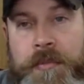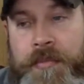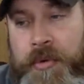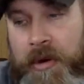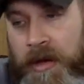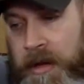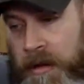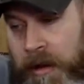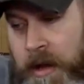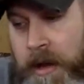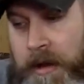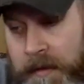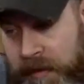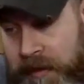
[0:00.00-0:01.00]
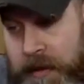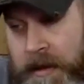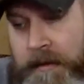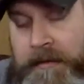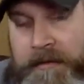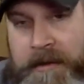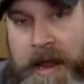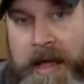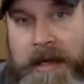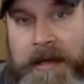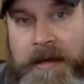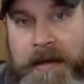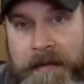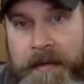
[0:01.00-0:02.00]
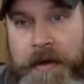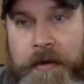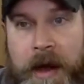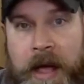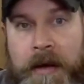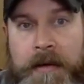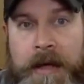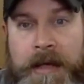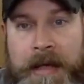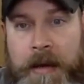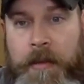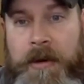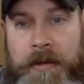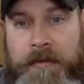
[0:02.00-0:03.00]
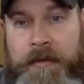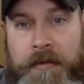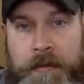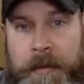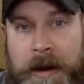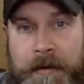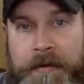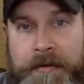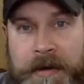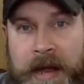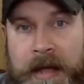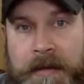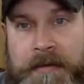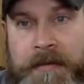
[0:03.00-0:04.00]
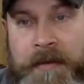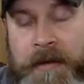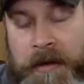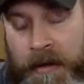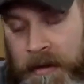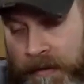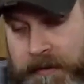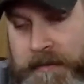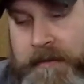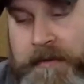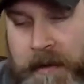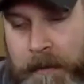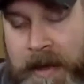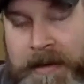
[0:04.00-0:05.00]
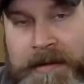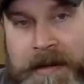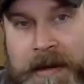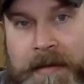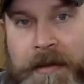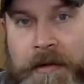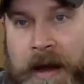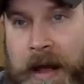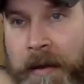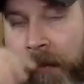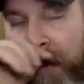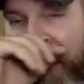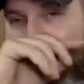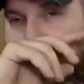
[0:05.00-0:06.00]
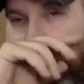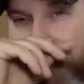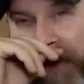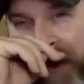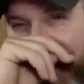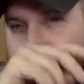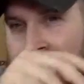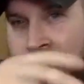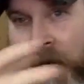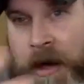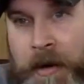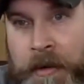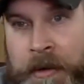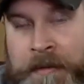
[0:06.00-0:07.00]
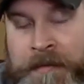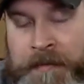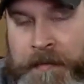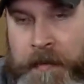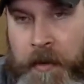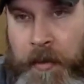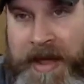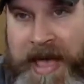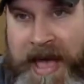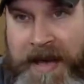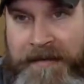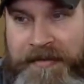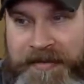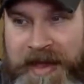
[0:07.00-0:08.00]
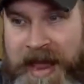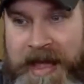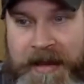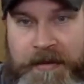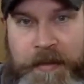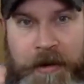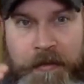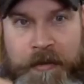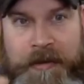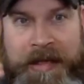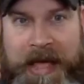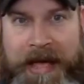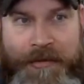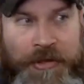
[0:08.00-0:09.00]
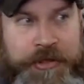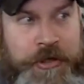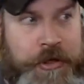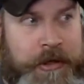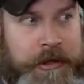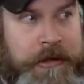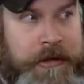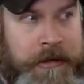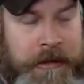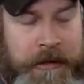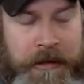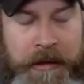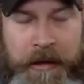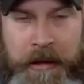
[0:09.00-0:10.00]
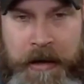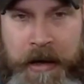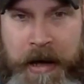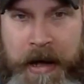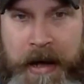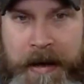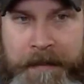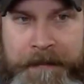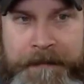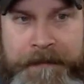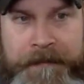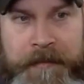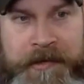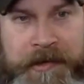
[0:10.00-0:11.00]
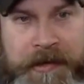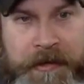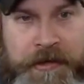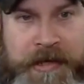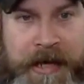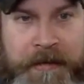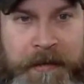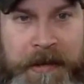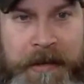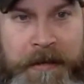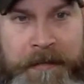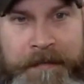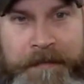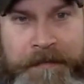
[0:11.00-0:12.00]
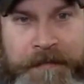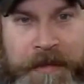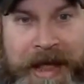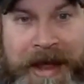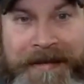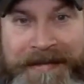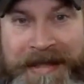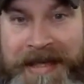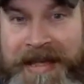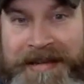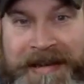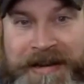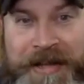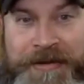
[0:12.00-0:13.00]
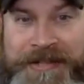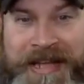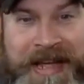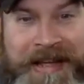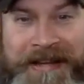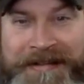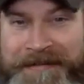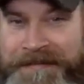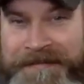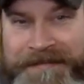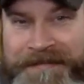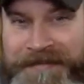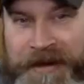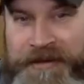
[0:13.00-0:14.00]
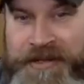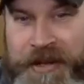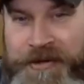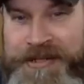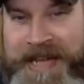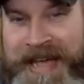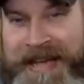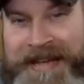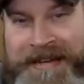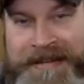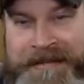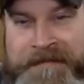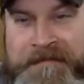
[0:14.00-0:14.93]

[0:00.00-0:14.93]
put a stake in the ground and get one of those little spiral stakes cemented in the ground, because here in Orlando, we have sand. We don't really have dirt. Let's see. You text me? Yeah. See, it didn't go ding. There's no ding.